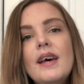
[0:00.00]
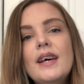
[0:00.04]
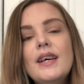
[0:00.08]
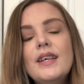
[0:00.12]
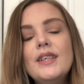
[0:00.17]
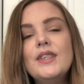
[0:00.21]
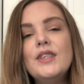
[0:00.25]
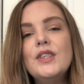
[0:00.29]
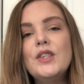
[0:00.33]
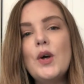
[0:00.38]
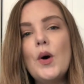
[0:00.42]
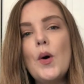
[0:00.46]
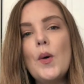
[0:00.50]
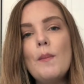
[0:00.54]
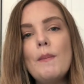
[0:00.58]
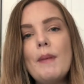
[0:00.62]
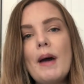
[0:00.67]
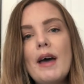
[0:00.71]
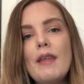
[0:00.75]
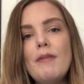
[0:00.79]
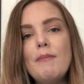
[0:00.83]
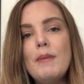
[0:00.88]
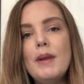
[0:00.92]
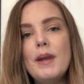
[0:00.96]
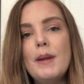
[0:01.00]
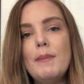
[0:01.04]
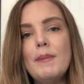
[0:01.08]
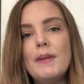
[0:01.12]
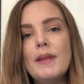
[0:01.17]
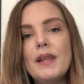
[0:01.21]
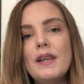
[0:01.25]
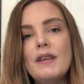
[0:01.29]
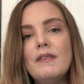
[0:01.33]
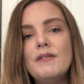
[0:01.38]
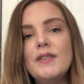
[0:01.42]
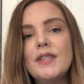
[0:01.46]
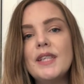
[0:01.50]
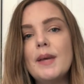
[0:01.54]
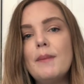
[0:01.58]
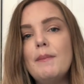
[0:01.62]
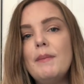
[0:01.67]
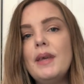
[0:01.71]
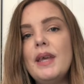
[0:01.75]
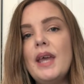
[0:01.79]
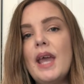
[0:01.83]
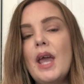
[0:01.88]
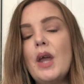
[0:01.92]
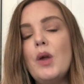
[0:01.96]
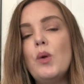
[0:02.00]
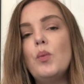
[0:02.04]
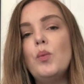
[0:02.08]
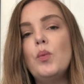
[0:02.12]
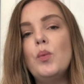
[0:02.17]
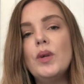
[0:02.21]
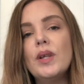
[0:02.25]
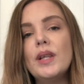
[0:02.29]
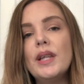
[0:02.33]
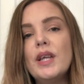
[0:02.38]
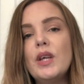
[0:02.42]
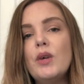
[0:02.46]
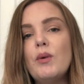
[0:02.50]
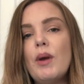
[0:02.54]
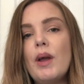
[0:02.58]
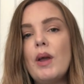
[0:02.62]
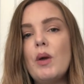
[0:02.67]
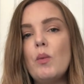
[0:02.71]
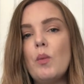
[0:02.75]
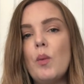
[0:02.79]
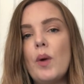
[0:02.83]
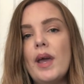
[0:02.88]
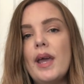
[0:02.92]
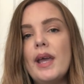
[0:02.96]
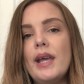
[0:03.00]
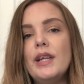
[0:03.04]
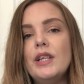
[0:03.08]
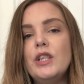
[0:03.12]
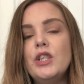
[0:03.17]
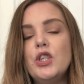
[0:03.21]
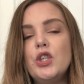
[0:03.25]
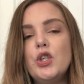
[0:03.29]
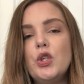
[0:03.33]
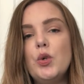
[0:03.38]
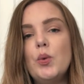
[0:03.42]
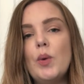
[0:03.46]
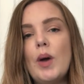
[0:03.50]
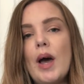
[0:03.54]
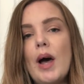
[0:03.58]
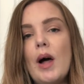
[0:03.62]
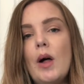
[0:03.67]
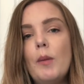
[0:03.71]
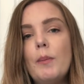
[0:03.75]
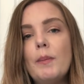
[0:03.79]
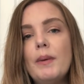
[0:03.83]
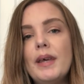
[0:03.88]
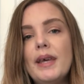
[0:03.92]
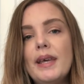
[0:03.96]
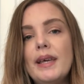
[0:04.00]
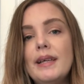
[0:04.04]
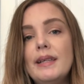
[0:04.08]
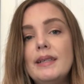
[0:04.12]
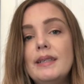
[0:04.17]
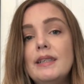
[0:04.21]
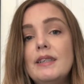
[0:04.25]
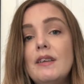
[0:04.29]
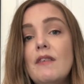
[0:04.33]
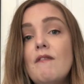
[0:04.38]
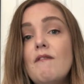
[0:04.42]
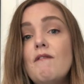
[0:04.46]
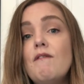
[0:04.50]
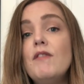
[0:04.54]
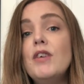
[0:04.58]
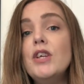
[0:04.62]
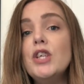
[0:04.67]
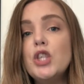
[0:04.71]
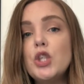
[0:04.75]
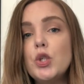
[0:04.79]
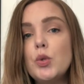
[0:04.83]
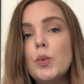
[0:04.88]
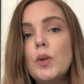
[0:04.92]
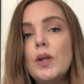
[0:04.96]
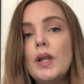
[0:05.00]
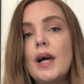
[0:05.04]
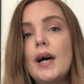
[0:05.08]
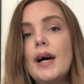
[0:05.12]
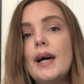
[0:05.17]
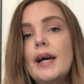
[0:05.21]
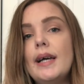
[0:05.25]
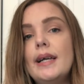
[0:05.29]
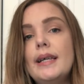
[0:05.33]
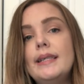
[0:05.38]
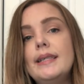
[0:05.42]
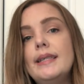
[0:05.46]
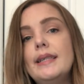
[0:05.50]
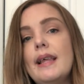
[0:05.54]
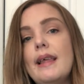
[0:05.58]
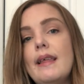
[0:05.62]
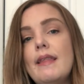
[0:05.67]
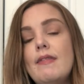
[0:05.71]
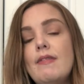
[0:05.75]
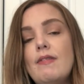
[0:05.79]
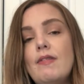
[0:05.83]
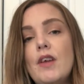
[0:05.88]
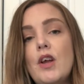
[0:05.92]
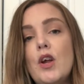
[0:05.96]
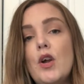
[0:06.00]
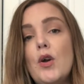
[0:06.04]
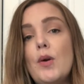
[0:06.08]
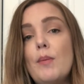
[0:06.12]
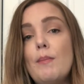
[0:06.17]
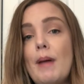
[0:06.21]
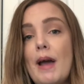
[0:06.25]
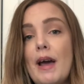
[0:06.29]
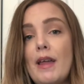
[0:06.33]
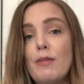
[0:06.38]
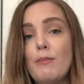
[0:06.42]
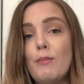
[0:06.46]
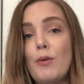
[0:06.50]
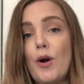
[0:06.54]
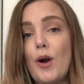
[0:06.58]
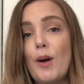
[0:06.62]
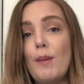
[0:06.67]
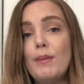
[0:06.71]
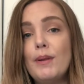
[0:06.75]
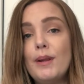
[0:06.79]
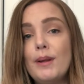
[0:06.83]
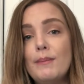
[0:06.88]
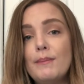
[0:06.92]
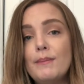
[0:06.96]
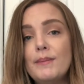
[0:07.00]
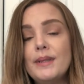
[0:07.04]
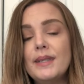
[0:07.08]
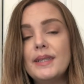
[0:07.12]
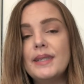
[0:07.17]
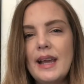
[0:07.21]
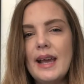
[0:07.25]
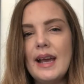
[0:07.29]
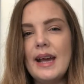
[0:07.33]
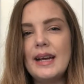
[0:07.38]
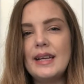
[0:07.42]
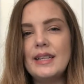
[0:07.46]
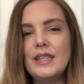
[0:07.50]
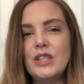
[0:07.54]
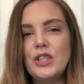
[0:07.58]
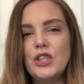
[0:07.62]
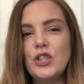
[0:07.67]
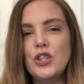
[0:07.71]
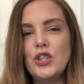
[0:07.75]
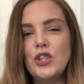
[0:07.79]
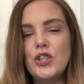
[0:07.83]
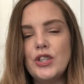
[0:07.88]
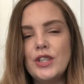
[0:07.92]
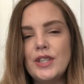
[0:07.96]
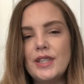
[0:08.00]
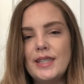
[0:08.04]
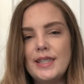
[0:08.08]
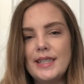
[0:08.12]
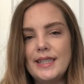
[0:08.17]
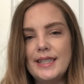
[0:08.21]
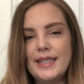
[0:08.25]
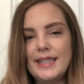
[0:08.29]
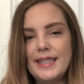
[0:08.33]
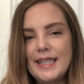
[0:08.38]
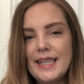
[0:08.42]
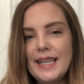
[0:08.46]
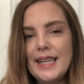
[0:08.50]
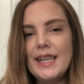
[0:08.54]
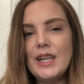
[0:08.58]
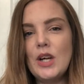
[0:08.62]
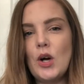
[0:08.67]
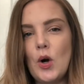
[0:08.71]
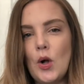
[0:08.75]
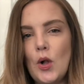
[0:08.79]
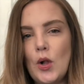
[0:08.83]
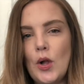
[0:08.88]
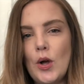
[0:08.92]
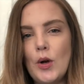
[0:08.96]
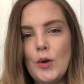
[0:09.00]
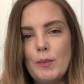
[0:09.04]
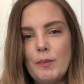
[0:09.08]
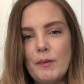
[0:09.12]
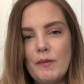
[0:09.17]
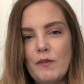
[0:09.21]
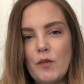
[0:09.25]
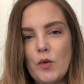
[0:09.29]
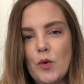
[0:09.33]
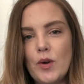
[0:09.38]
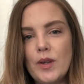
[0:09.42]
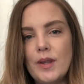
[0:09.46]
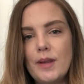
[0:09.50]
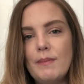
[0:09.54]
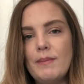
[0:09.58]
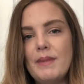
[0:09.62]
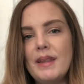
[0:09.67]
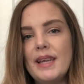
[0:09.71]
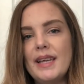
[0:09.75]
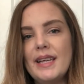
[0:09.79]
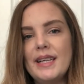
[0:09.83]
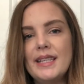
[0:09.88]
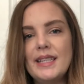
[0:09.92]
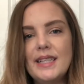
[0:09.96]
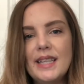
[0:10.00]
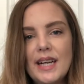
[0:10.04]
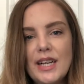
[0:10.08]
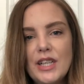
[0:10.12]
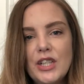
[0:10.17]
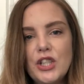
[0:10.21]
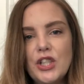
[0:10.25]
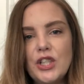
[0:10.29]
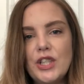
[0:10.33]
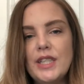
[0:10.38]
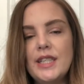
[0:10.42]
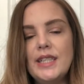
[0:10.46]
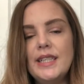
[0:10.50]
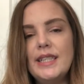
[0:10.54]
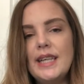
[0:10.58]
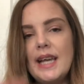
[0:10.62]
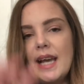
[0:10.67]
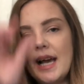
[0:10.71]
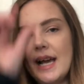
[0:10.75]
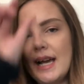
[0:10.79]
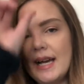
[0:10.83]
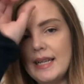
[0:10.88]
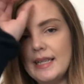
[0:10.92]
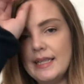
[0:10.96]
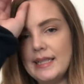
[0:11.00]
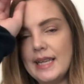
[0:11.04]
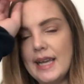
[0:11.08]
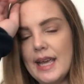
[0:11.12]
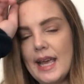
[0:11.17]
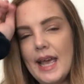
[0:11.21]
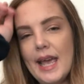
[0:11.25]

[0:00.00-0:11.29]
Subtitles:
So math manipulatives can be a really great way to help kids visualize their math problems and to just see it all out before them. They can touch it and